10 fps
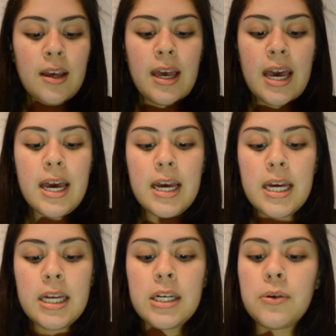
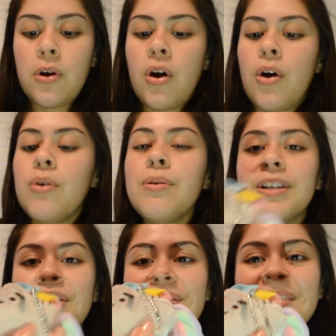And, oh, a
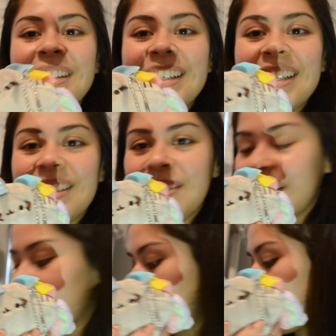new one! We
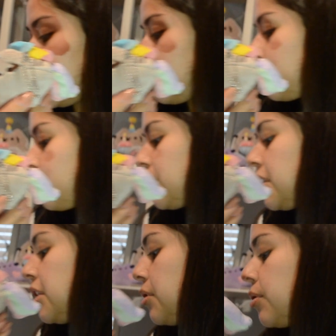got the mini
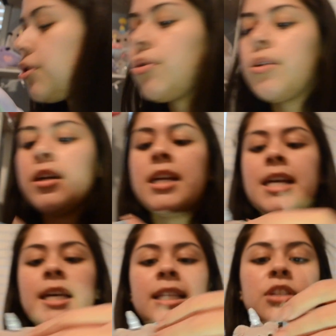Pusheen unicorn.
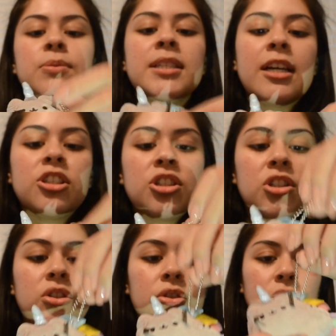This one's actually
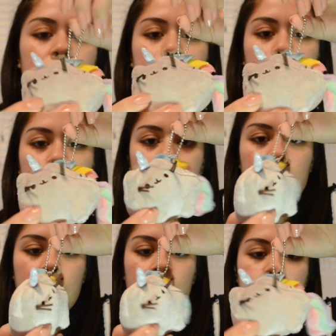super cute.